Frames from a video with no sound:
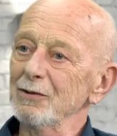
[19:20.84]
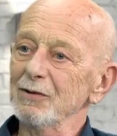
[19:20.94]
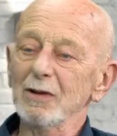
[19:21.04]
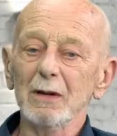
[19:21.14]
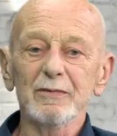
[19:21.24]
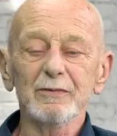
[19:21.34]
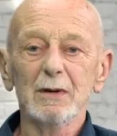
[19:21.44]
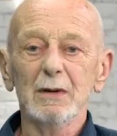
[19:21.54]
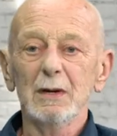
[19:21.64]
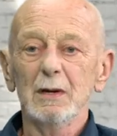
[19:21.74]
yourself.
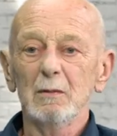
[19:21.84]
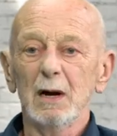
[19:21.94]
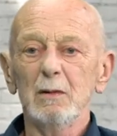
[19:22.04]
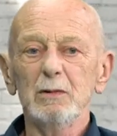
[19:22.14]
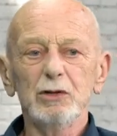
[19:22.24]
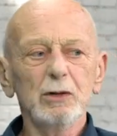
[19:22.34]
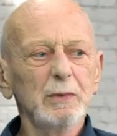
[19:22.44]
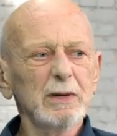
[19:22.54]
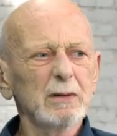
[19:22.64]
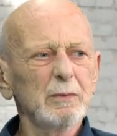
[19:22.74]
Why would you
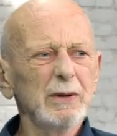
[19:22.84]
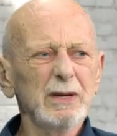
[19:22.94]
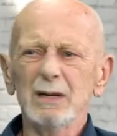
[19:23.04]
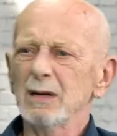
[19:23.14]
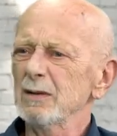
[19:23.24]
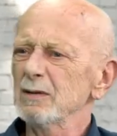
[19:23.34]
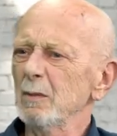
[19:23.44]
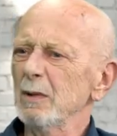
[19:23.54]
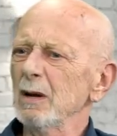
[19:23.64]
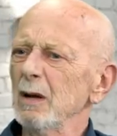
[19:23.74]
be competing against
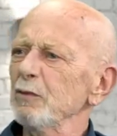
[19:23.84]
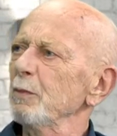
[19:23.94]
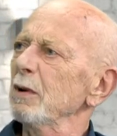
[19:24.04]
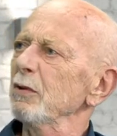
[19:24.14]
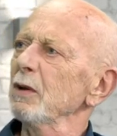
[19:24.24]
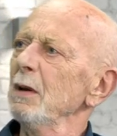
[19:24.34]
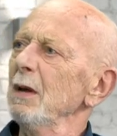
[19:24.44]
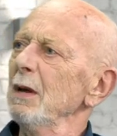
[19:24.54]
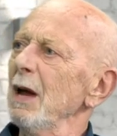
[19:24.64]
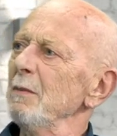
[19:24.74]
someone else? Because,
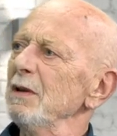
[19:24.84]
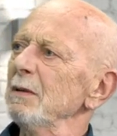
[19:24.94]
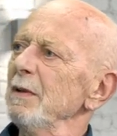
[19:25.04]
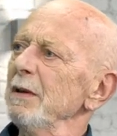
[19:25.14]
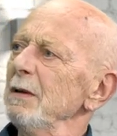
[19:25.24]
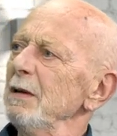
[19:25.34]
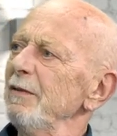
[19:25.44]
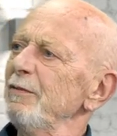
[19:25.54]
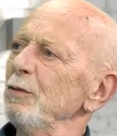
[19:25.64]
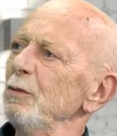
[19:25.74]
I mean,
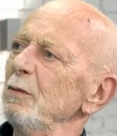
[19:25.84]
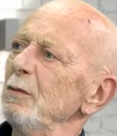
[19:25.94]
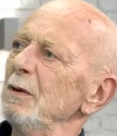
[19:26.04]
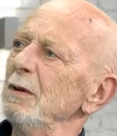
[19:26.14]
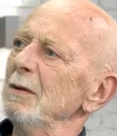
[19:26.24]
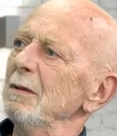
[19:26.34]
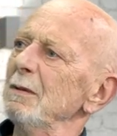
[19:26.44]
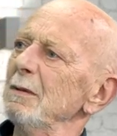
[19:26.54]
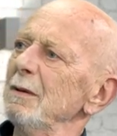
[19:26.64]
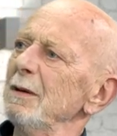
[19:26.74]

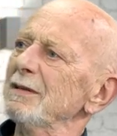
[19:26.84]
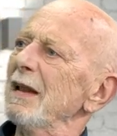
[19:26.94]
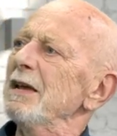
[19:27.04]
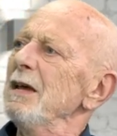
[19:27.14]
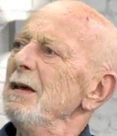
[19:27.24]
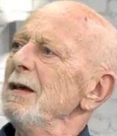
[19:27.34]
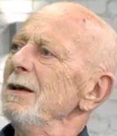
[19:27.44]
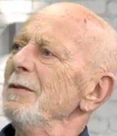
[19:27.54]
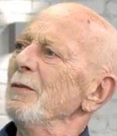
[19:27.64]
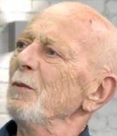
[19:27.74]
it's like
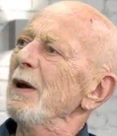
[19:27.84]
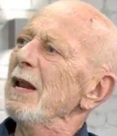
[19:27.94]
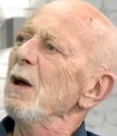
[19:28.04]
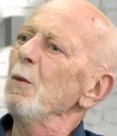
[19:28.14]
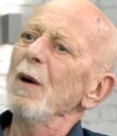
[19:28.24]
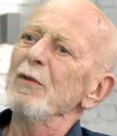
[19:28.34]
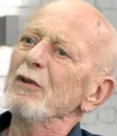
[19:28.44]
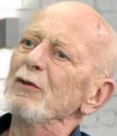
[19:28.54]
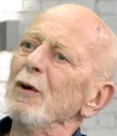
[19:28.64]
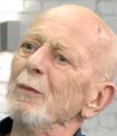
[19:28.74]
when I won
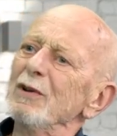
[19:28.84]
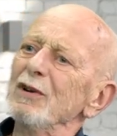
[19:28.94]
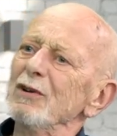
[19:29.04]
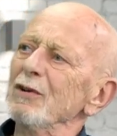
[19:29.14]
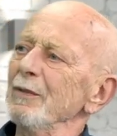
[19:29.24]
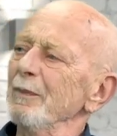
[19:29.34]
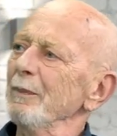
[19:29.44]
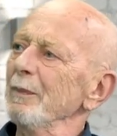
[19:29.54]
this competition,